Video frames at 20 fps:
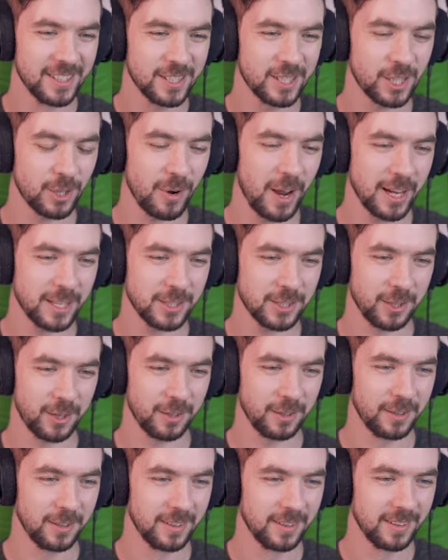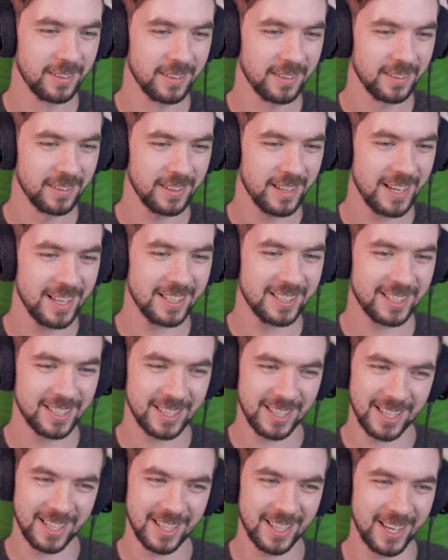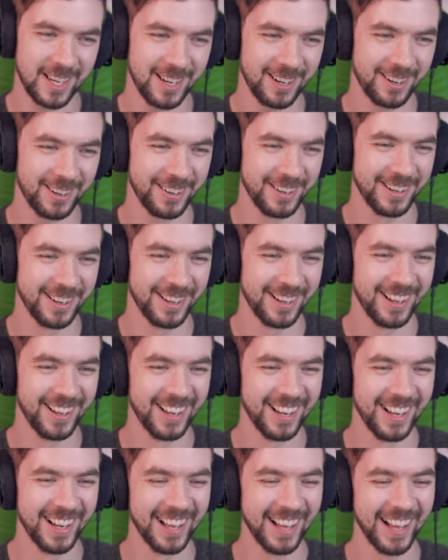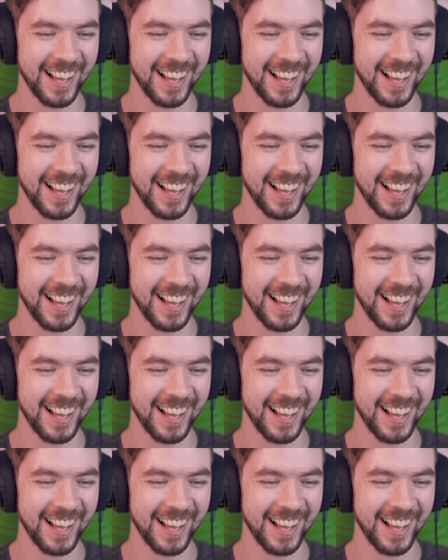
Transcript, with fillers: Director. Isn't needed here at all.